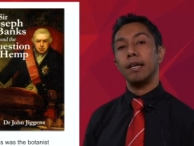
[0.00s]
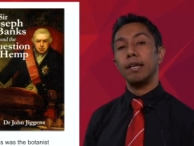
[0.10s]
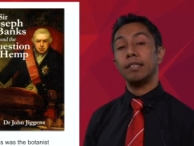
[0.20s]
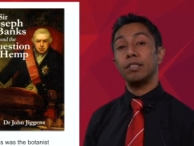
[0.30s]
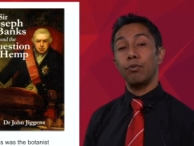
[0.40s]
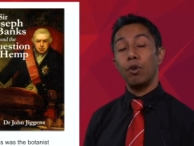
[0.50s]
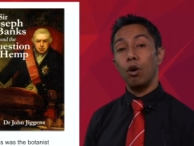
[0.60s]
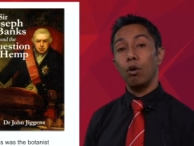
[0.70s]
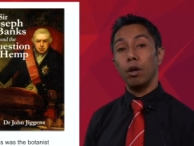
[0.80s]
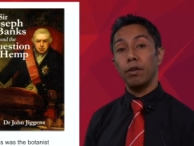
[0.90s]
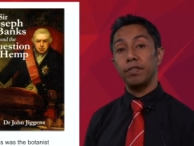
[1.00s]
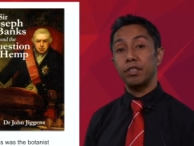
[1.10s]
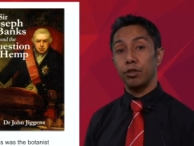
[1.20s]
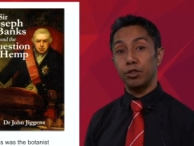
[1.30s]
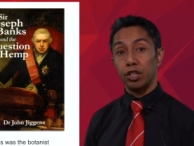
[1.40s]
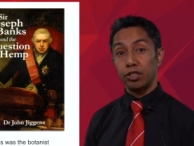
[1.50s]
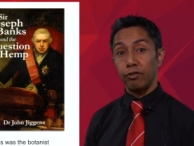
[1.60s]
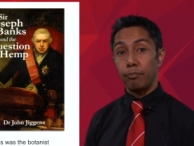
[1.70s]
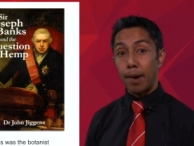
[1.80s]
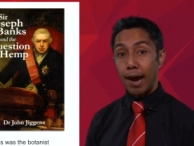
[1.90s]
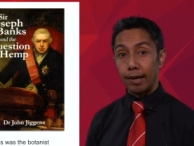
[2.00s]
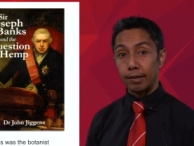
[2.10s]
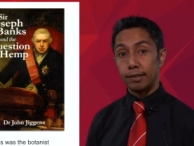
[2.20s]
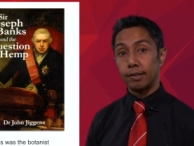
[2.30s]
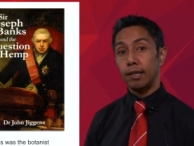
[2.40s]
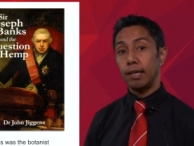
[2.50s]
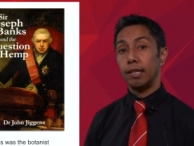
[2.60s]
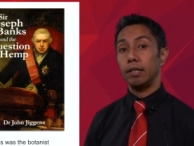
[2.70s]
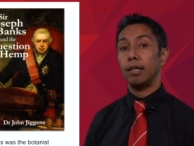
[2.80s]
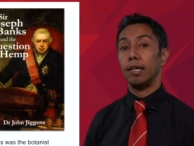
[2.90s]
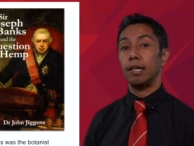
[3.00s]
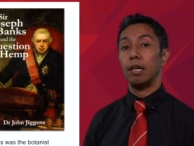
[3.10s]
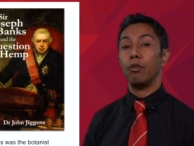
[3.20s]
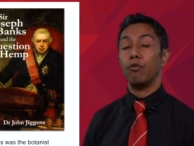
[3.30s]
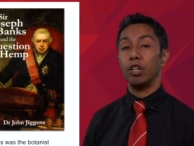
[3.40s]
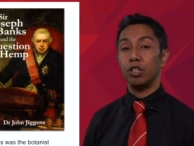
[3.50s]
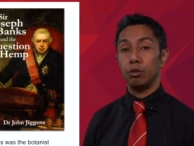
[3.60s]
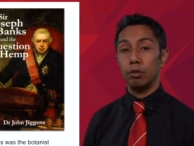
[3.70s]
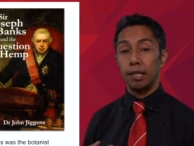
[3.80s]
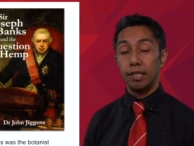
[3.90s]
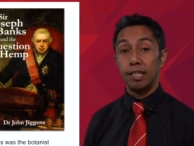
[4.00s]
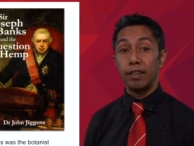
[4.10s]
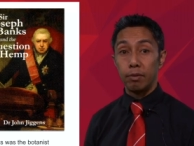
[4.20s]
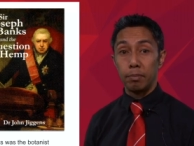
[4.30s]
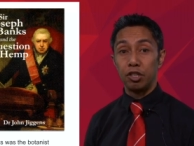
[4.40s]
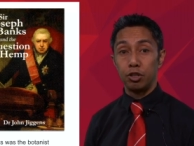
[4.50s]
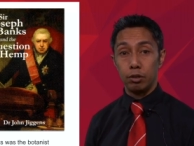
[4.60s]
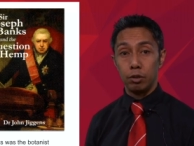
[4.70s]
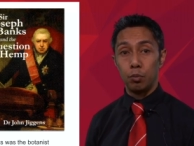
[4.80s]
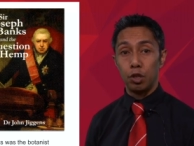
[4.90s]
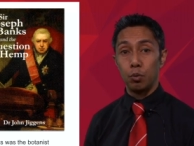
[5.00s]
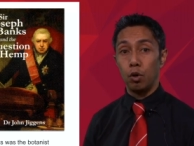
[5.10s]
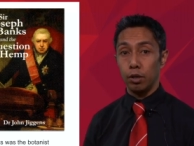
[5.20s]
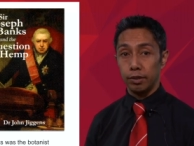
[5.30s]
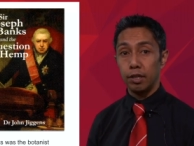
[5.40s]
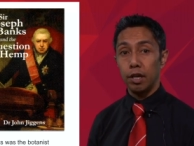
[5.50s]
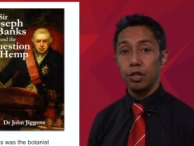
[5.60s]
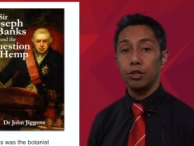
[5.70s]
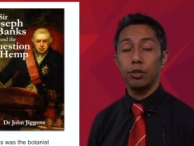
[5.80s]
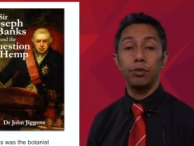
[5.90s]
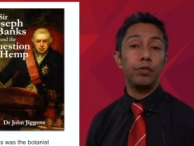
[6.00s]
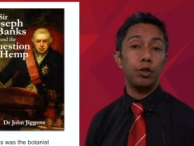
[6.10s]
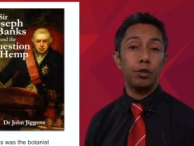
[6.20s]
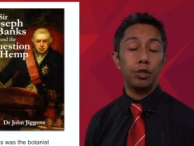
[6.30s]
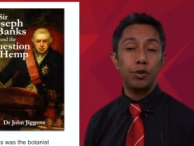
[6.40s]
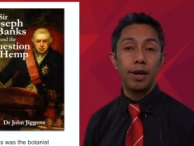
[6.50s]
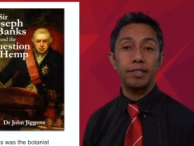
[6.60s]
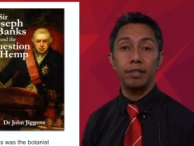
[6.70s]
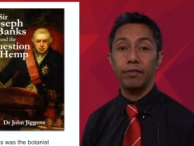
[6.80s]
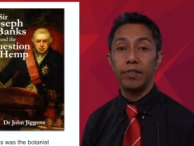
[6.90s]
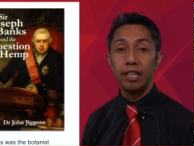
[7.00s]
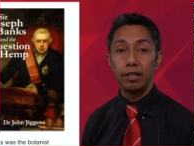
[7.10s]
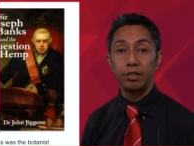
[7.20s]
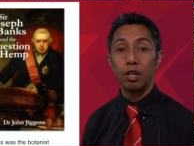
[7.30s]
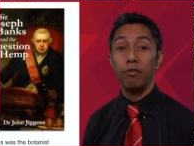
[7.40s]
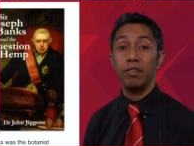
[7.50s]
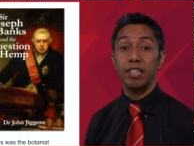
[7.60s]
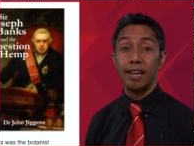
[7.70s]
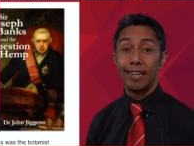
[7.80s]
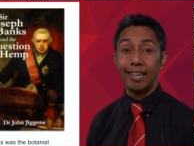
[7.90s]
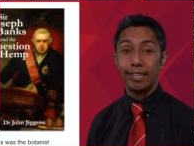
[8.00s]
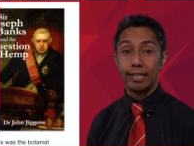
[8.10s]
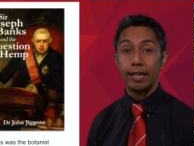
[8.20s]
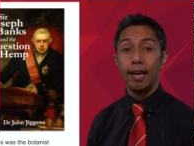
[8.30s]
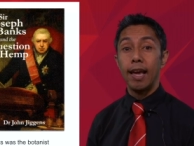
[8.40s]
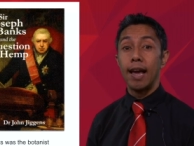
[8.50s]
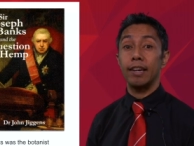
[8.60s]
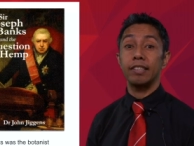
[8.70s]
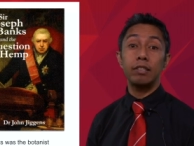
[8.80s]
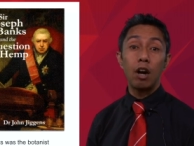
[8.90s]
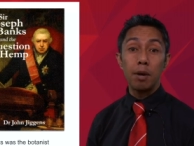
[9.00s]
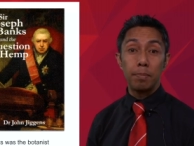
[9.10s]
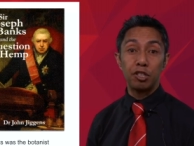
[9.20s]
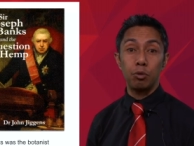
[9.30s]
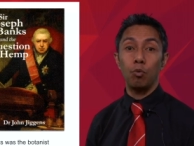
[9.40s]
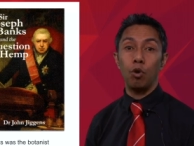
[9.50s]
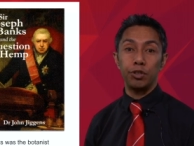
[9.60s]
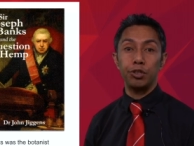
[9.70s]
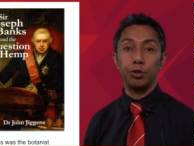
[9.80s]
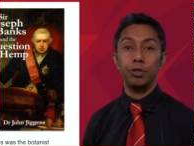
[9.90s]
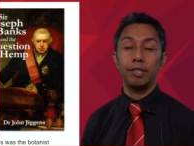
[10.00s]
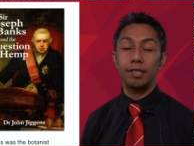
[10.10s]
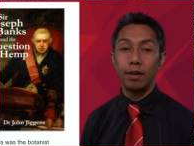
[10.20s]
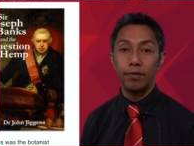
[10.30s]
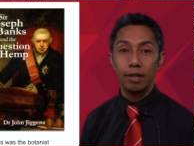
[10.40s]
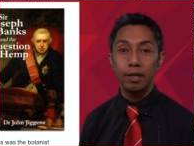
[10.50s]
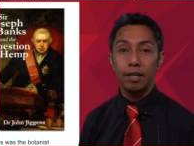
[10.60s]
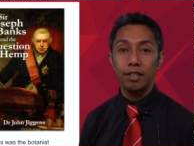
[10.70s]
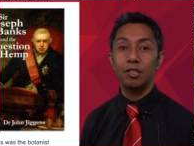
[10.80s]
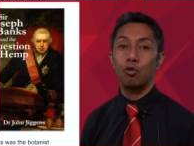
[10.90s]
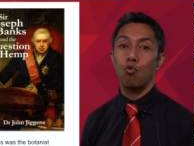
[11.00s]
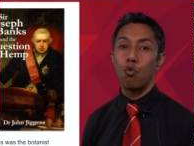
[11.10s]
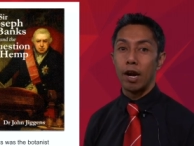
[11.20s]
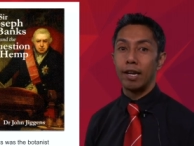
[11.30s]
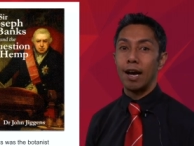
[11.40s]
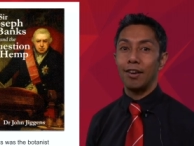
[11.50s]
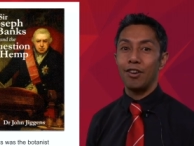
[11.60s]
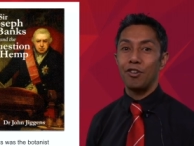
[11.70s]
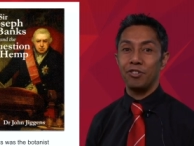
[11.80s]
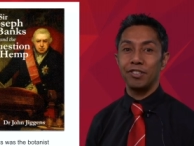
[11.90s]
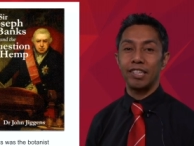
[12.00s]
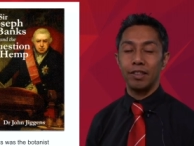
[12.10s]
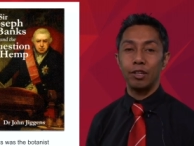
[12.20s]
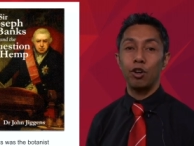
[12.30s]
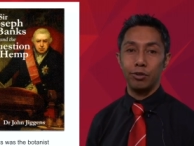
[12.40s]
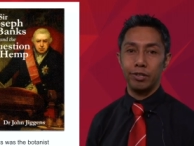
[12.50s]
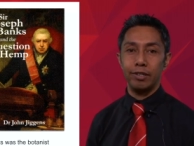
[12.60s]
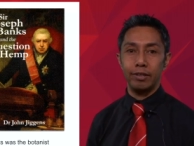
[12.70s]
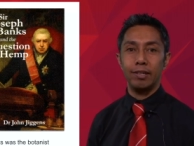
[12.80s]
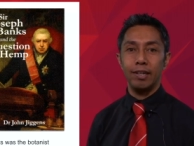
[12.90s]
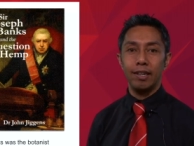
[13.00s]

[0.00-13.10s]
is the role of Sir Joseph Banks in the original Endeavour mission, which was to view the transit of Venus over in Tahiti. And a side mission was to discover this great unknown southern continent